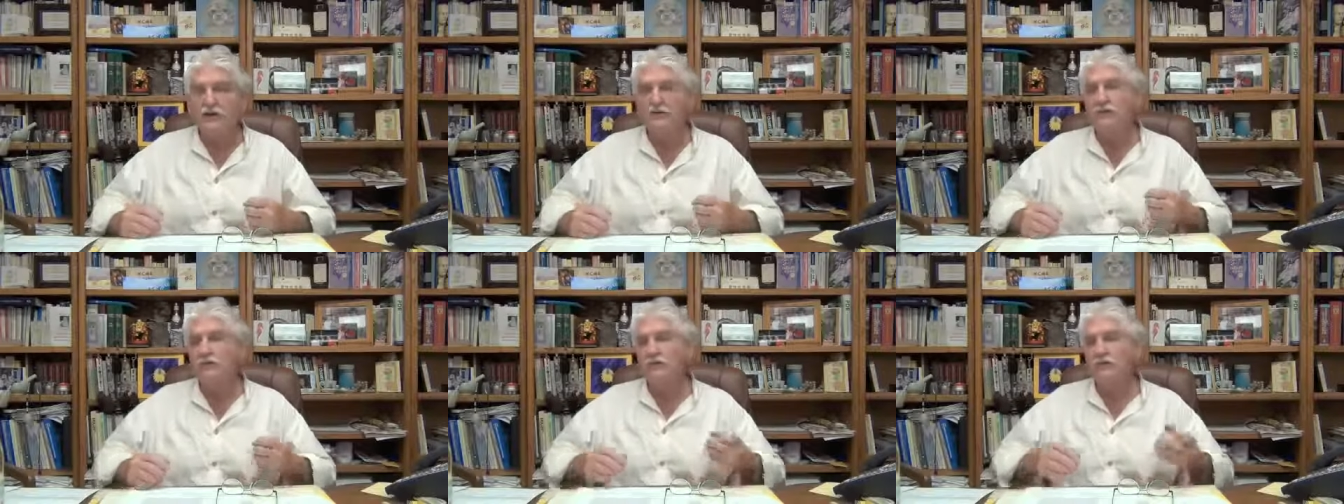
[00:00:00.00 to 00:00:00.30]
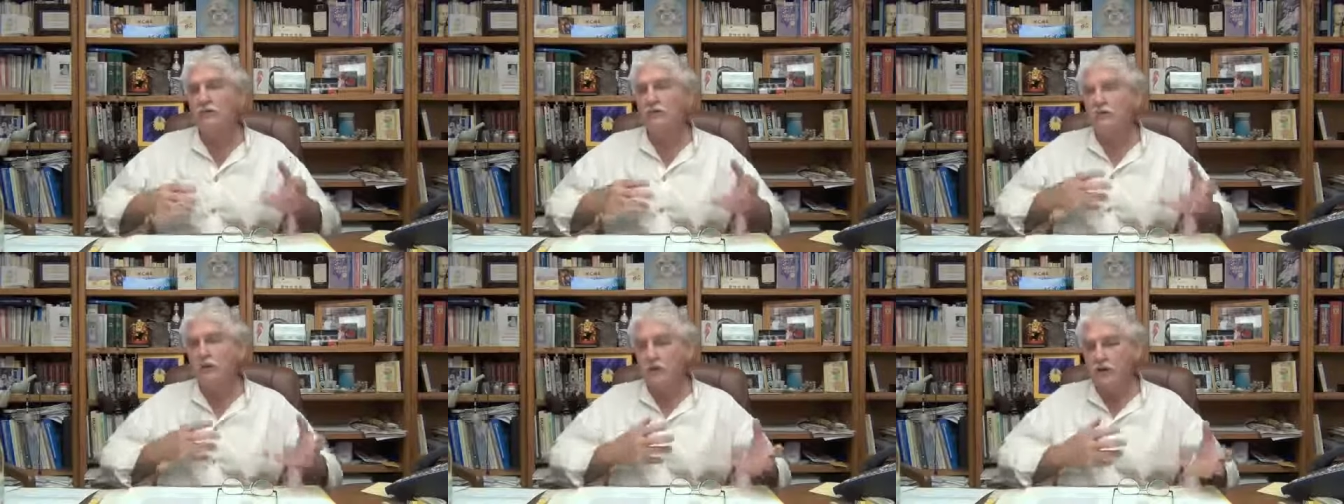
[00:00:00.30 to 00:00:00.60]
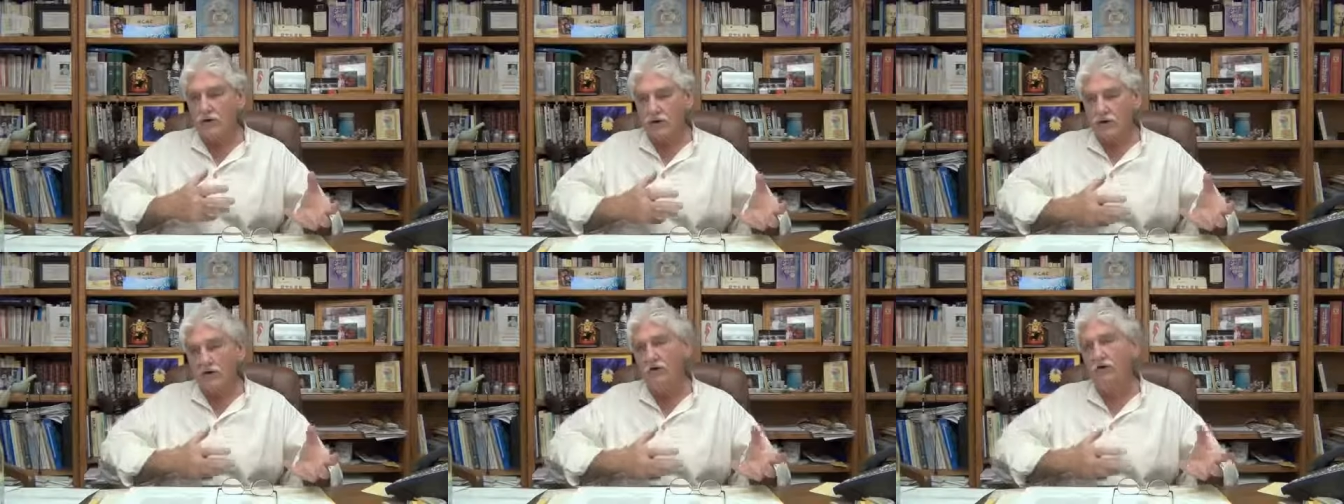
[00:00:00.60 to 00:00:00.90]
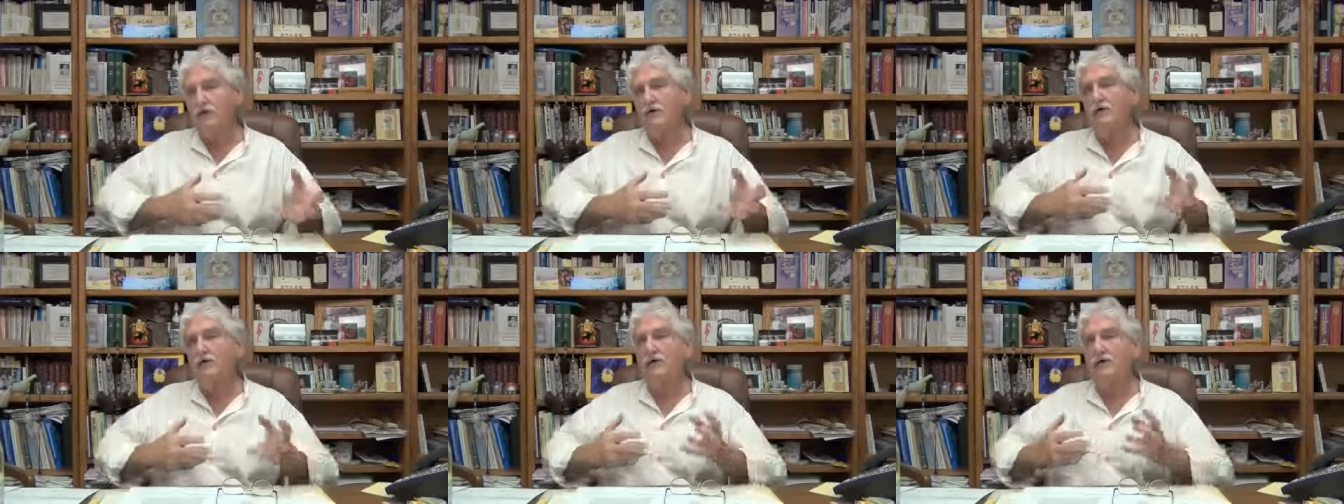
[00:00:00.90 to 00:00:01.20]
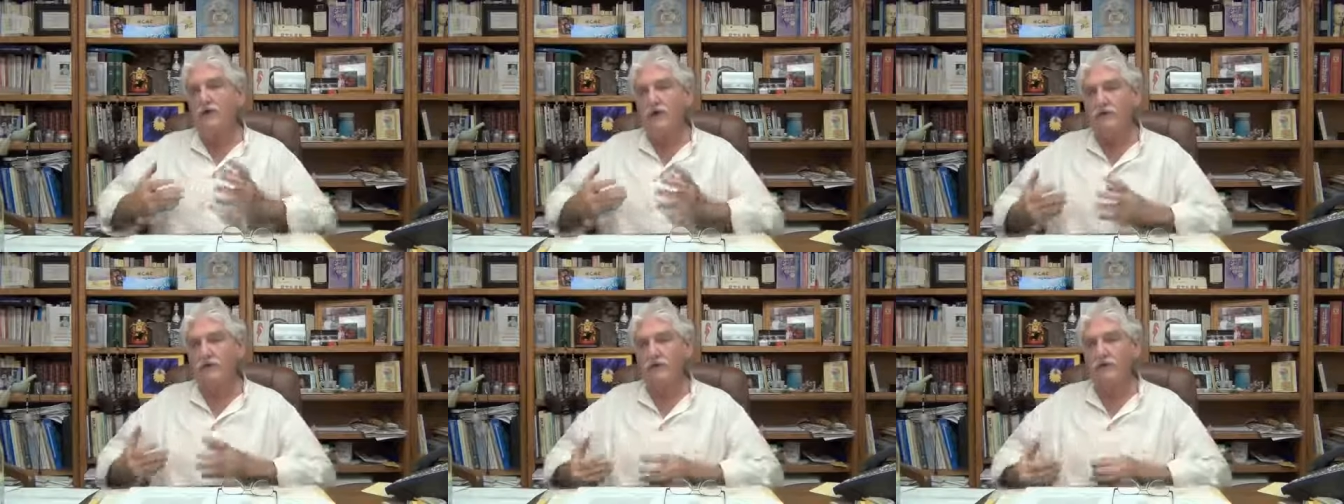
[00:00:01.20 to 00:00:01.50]
So you want to really
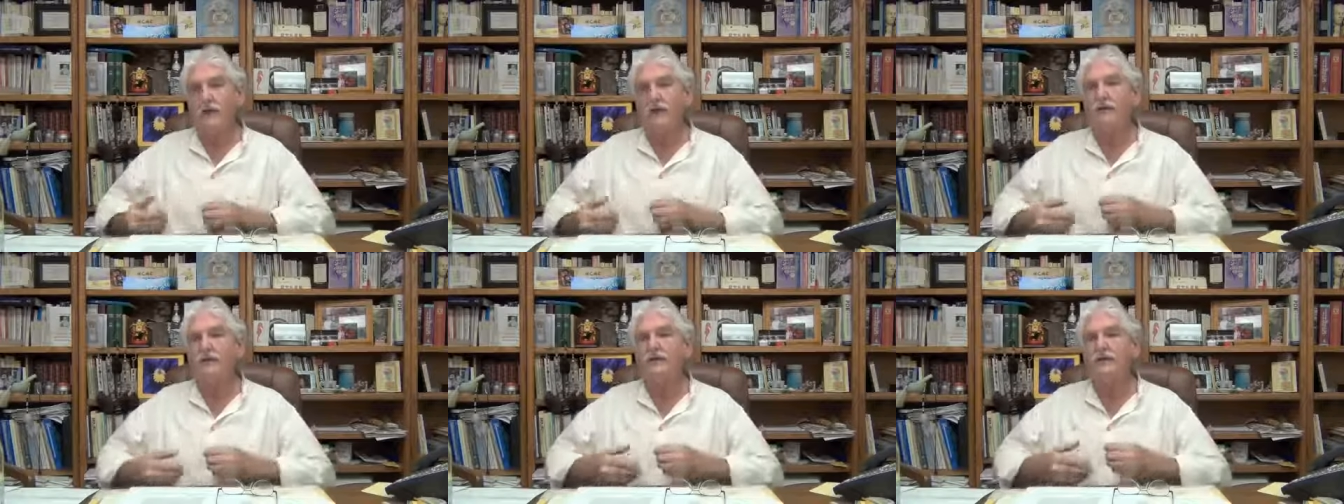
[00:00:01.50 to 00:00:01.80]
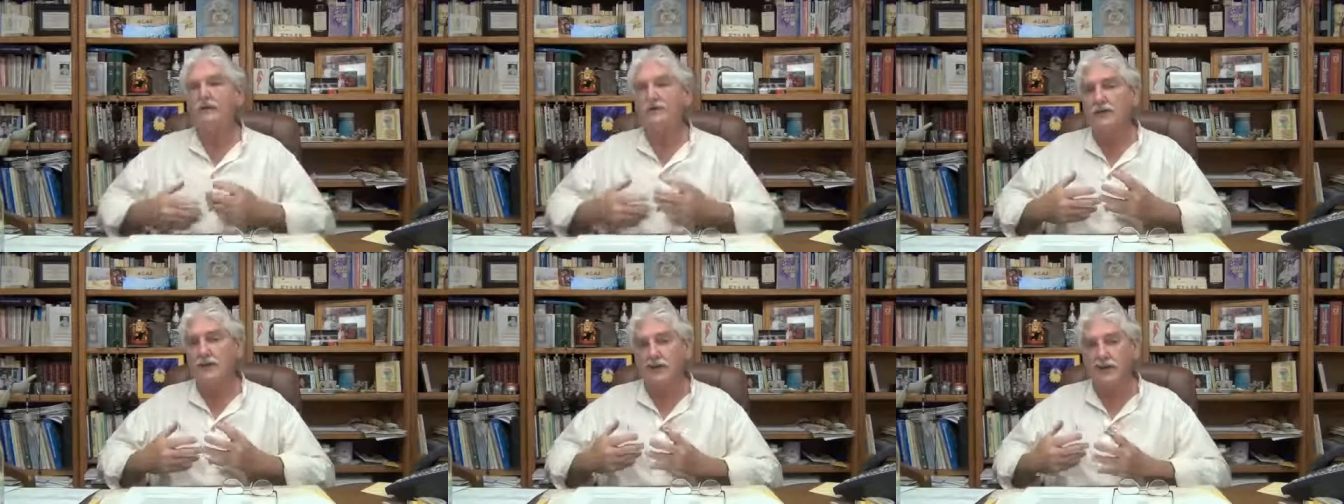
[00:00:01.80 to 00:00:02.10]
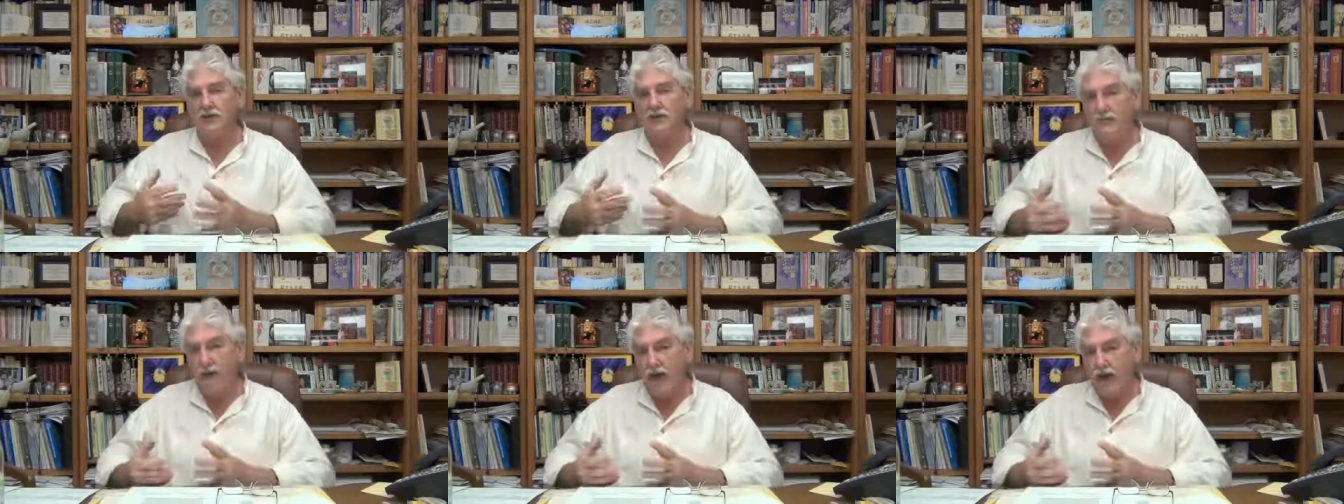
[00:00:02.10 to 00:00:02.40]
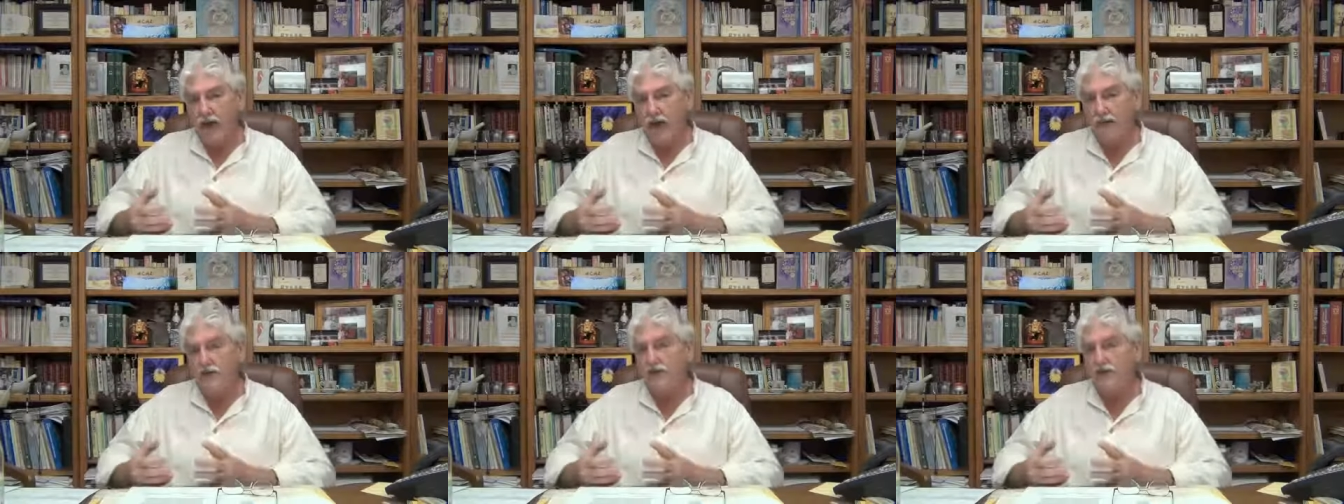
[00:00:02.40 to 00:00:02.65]
get on the kidneys and lymphatics.